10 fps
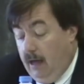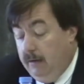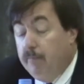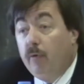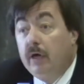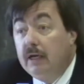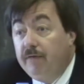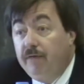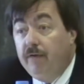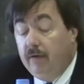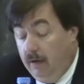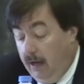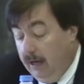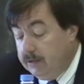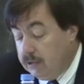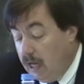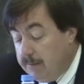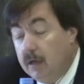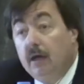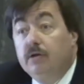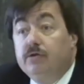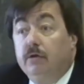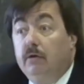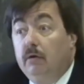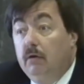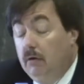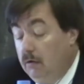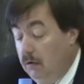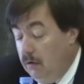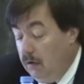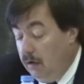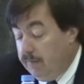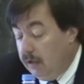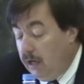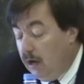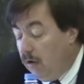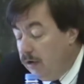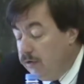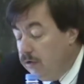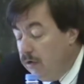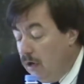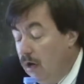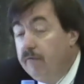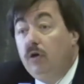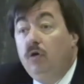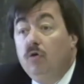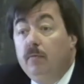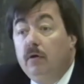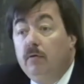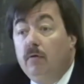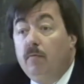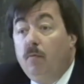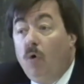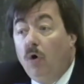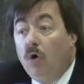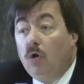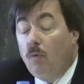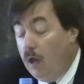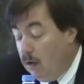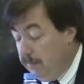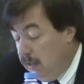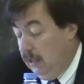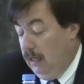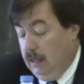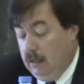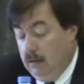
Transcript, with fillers: A brief examination of the character of human moral well-being